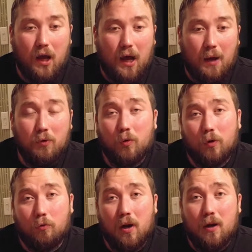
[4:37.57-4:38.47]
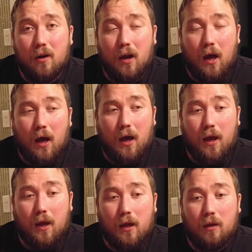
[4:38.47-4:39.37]
I'm doing great.
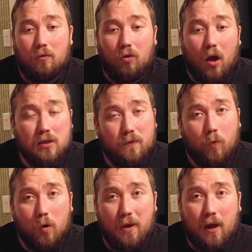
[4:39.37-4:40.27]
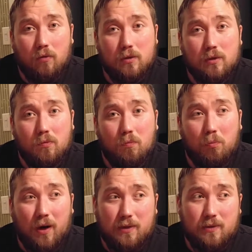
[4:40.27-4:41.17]
I lost 4 pounds,
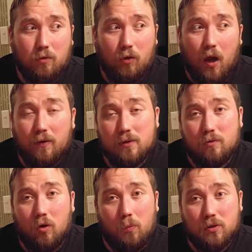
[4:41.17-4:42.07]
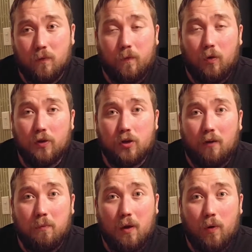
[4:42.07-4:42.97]
but I still lost almost a full inch
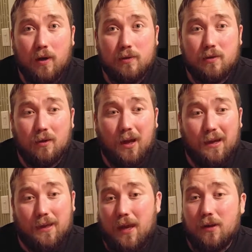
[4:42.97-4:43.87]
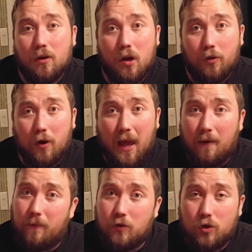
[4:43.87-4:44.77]
off my waist. I gained another
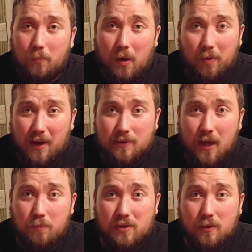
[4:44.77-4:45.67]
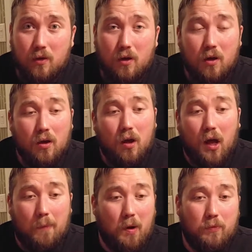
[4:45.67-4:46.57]
½ inch on my biceps.
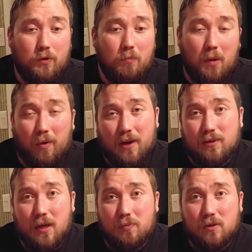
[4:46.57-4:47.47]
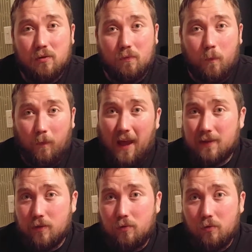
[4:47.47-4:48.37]
My biceps
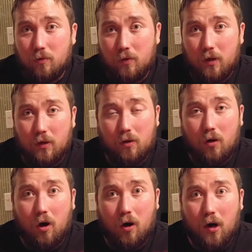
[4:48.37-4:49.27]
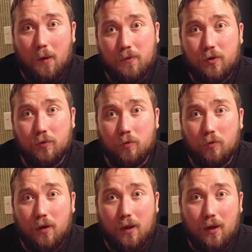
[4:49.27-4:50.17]
flaccid are up
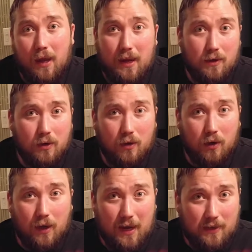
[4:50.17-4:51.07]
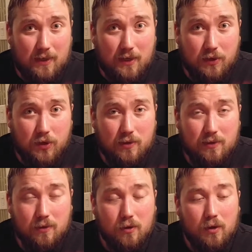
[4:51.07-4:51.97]
to 18 inches,